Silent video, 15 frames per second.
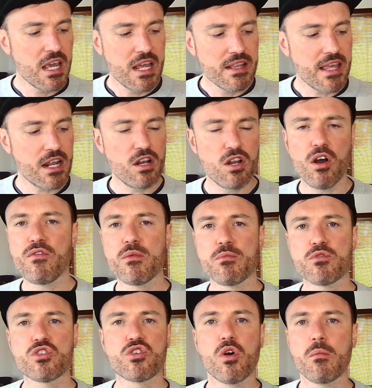They love them
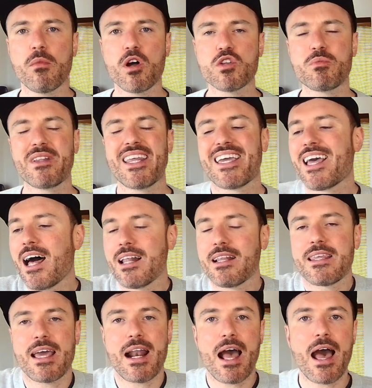so much, but they can't
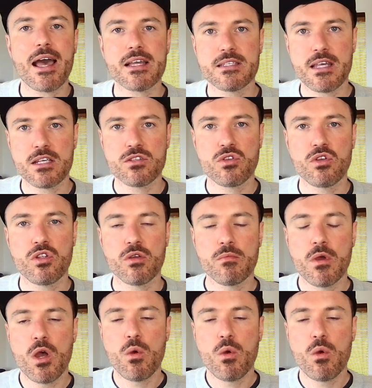get access to them.